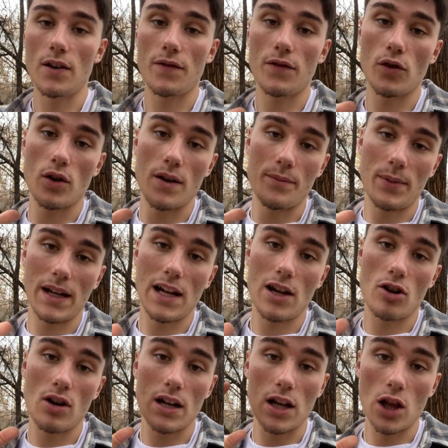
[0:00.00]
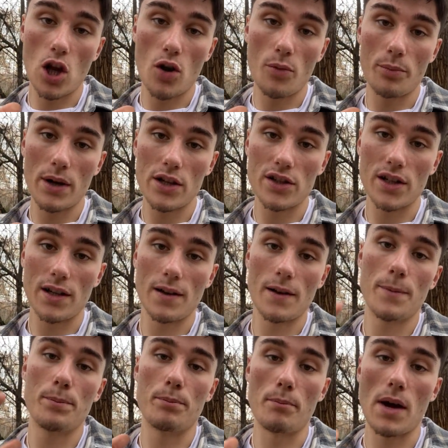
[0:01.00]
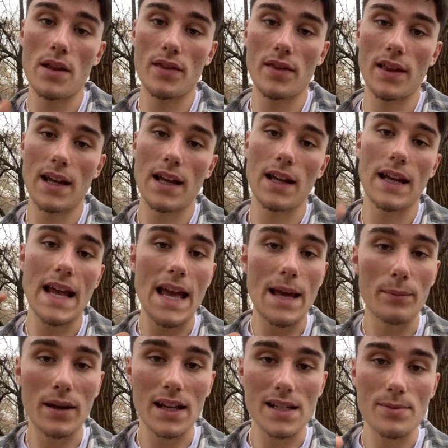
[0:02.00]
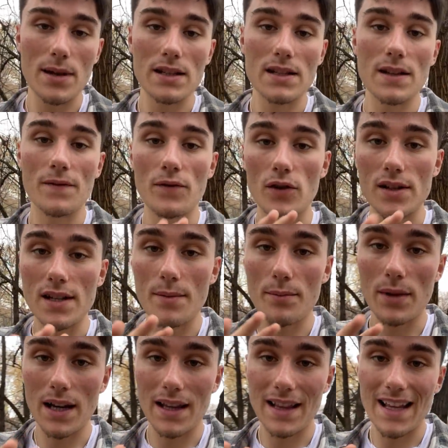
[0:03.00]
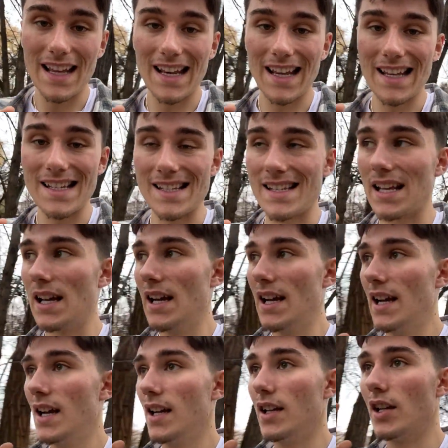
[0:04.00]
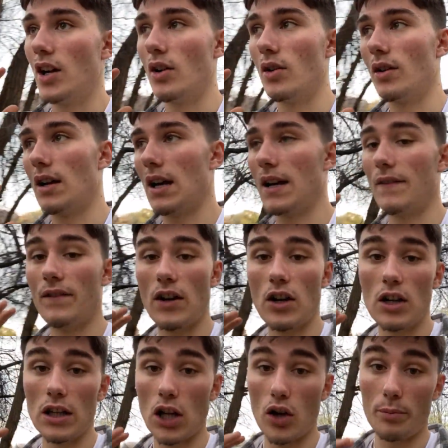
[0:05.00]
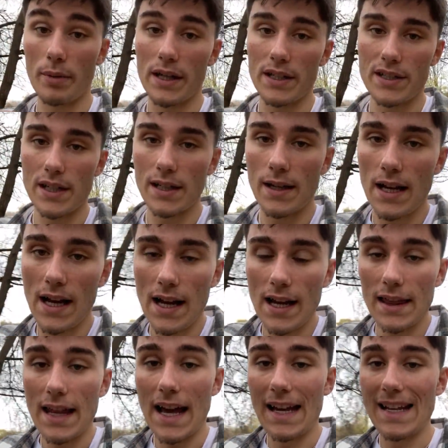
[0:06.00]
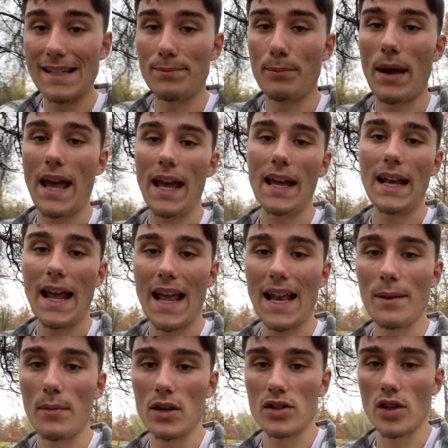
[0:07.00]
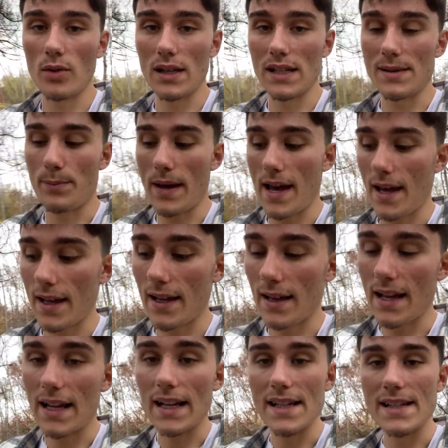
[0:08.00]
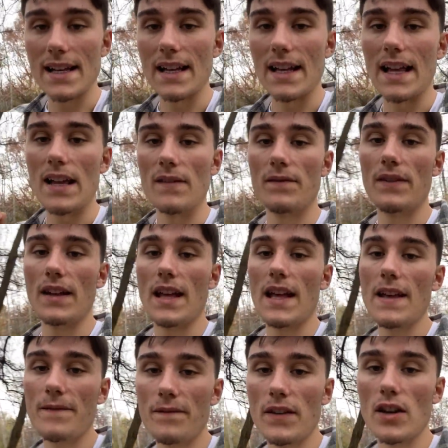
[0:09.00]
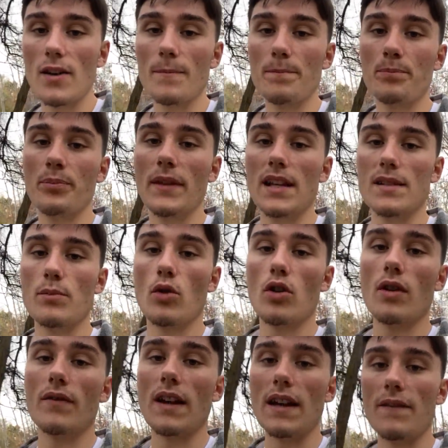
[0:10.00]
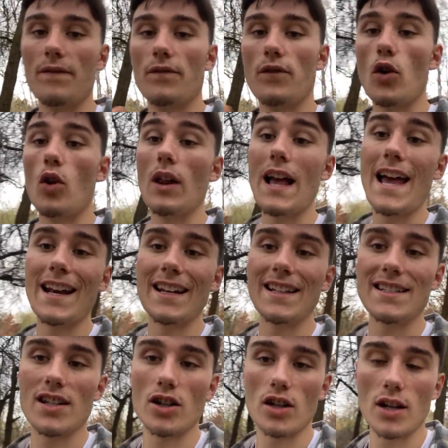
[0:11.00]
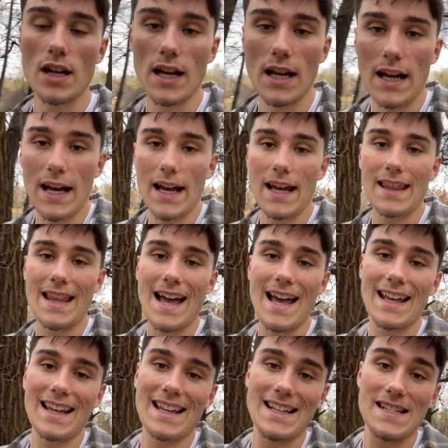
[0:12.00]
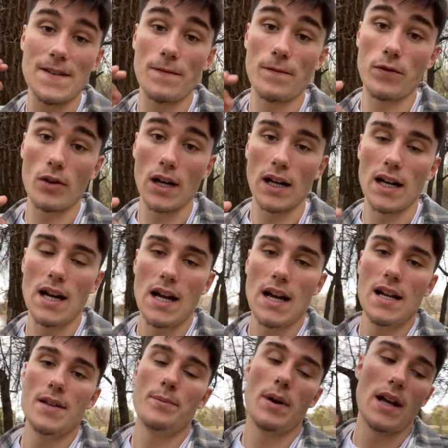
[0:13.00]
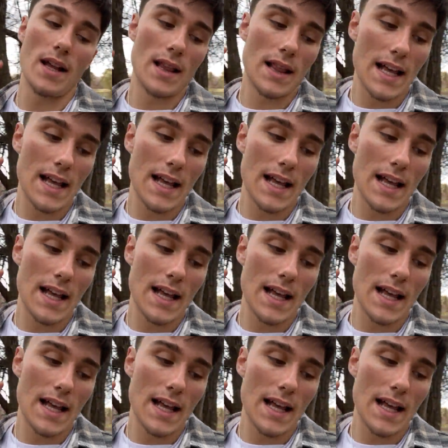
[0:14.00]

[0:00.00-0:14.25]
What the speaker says: for a beginner on a low budget. Monthly can be expensive for somebody that is, on a very low budget. that is paid. Animoto is paid. Like I said, HitFilm is more of a full editor, and that is free. But